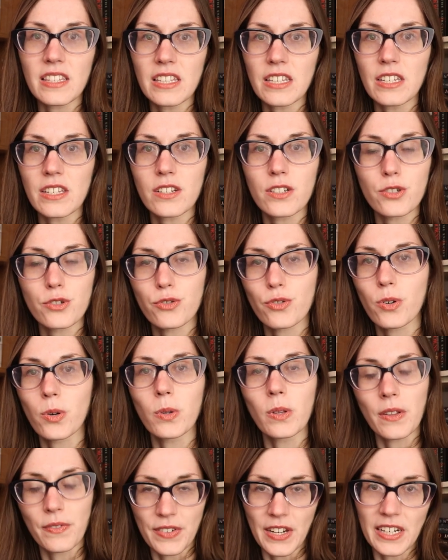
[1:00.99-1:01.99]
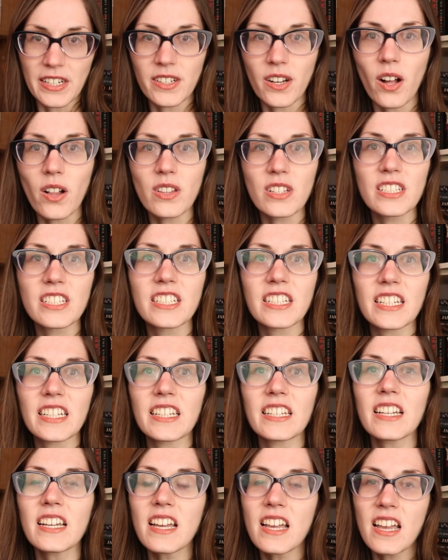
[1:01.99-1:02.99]
the control of
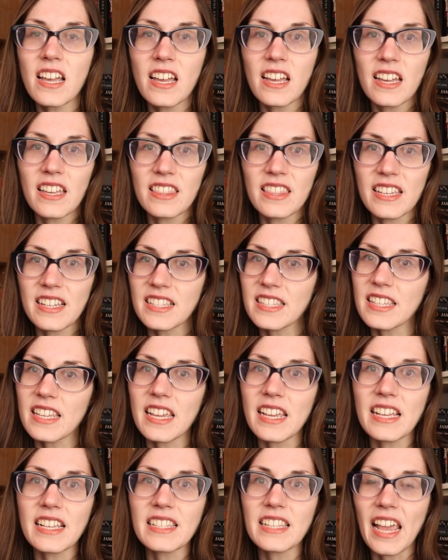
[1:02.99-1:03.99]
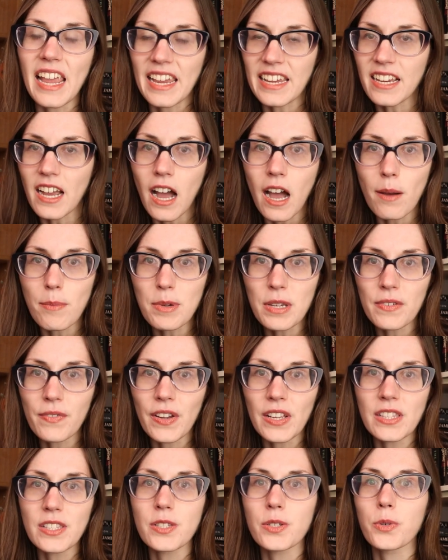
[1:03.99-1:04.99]
technology. This is a
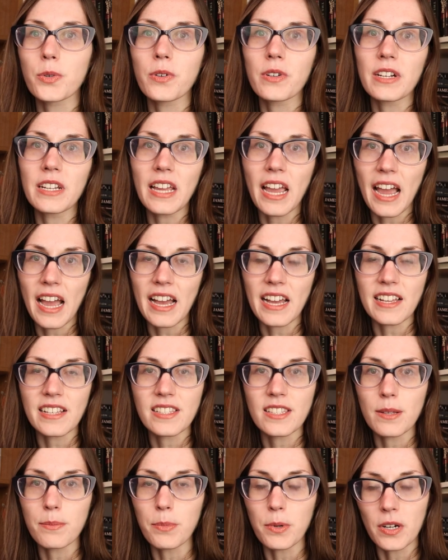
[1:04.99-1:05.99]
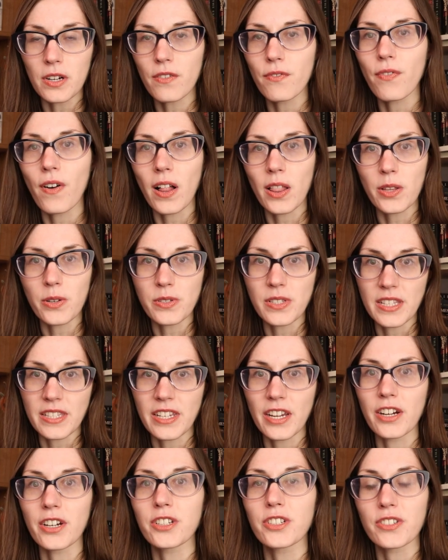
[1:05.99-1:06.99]
coming-of-age story as the book follows his
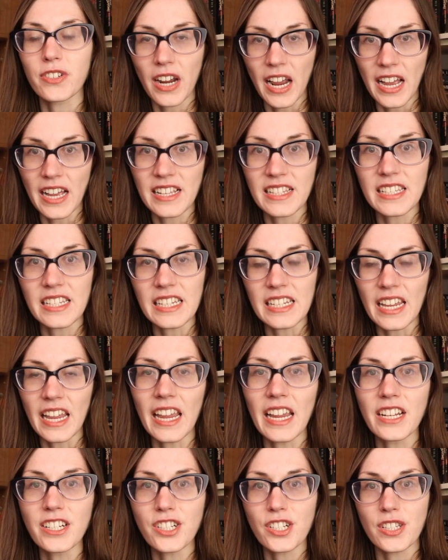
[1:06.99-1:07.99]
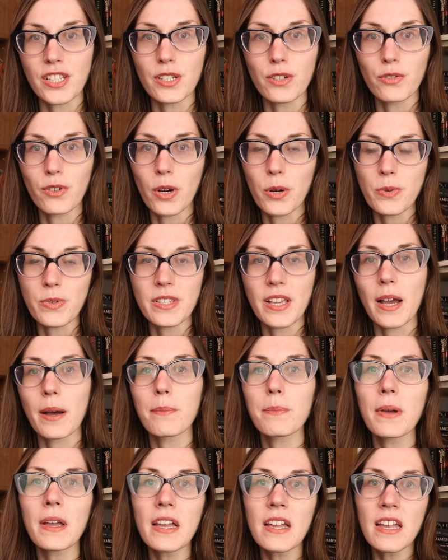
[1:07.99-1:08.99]
character as he ages and grows
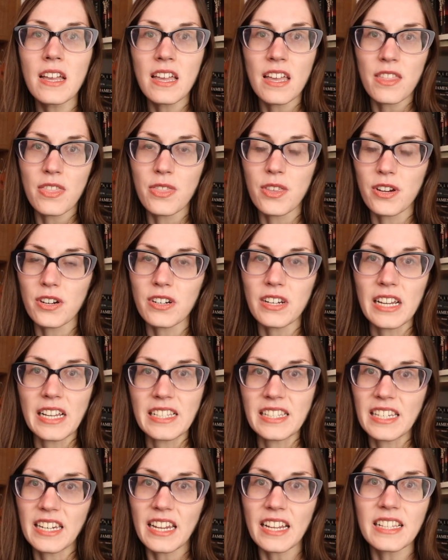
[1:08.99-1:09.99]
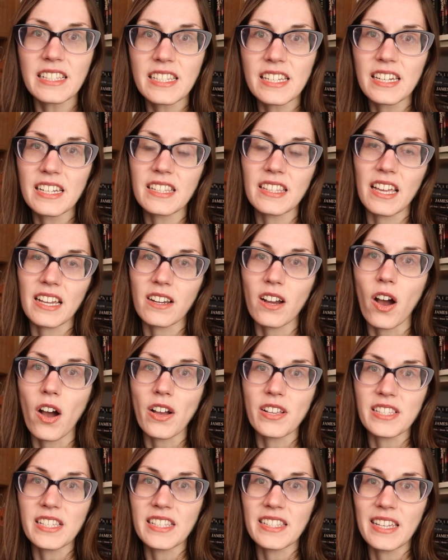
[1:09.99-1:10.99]
up. There is an incident that
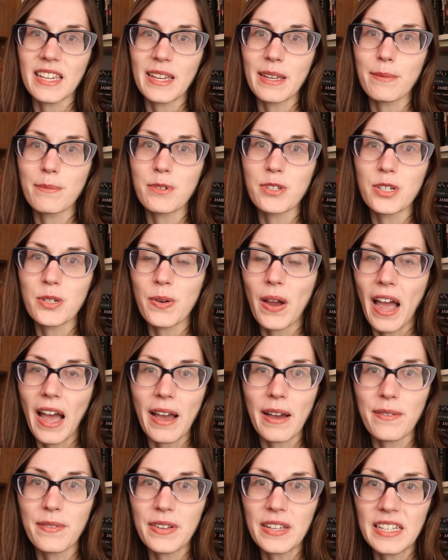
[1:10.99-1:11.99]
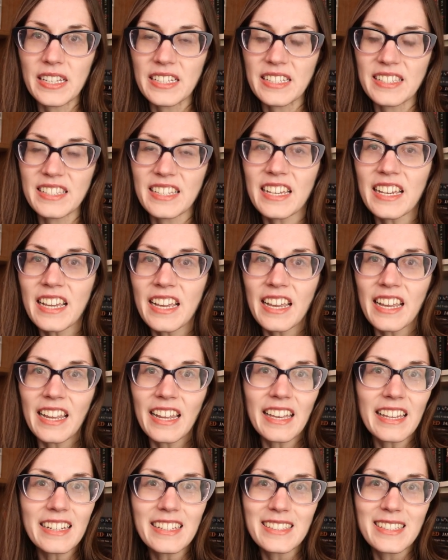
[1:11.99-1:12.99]
causes him to have his
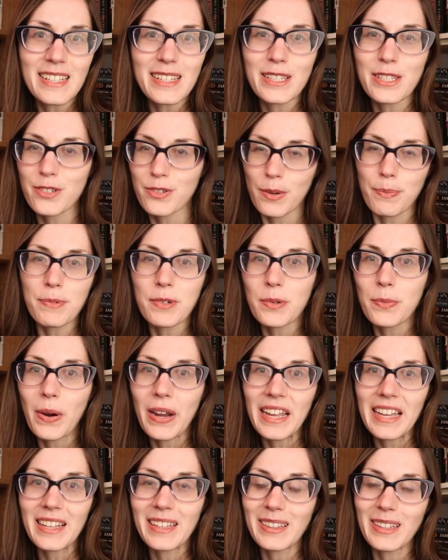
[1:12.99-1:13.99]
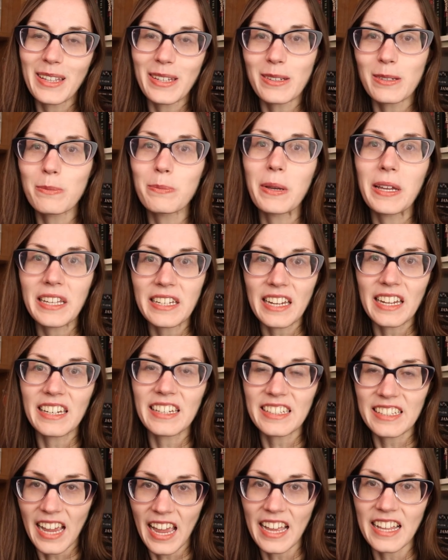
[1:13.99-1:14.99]
innocence stripped away a little bit, and
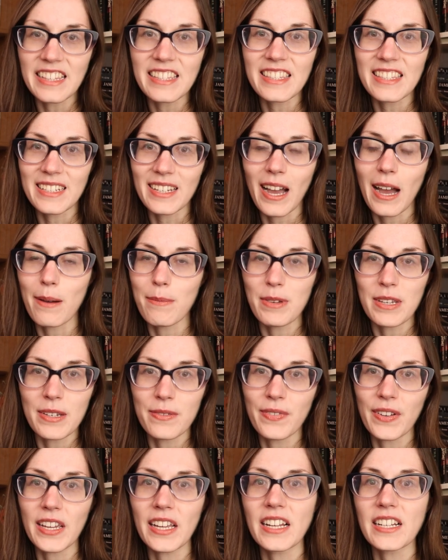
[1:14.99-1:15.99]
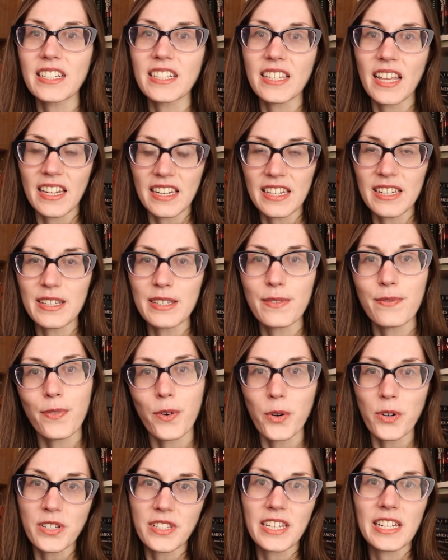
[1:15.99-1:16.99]
hence the coming-of-age that he is
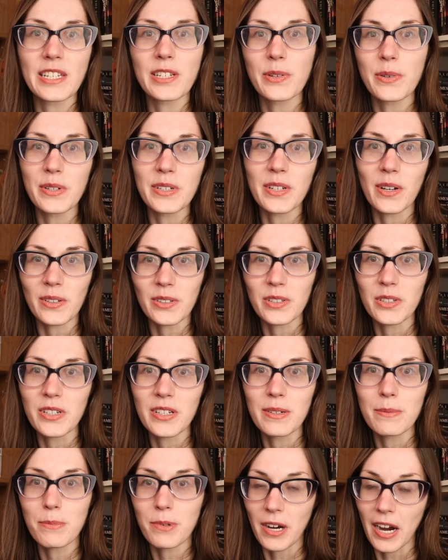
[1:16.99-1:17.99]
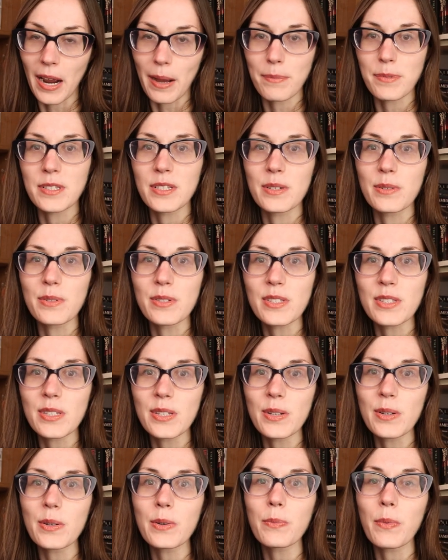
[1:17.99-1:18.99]
forced into adulthood perhaps too
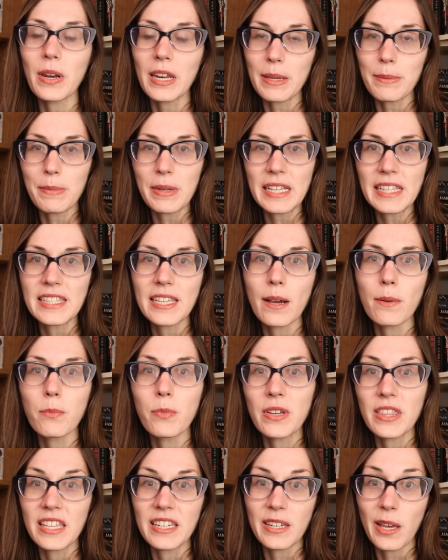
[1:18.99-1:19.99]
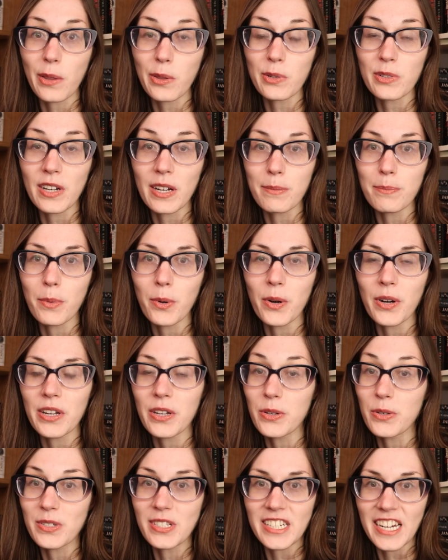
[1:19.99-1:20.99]
soon when he meets up with another young
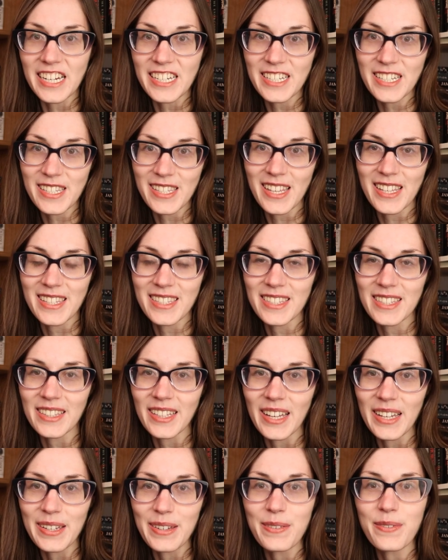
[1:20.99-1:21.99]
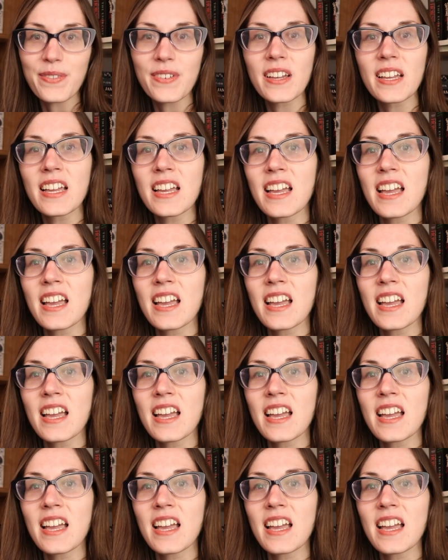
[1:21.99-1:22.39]
boy who changes his life.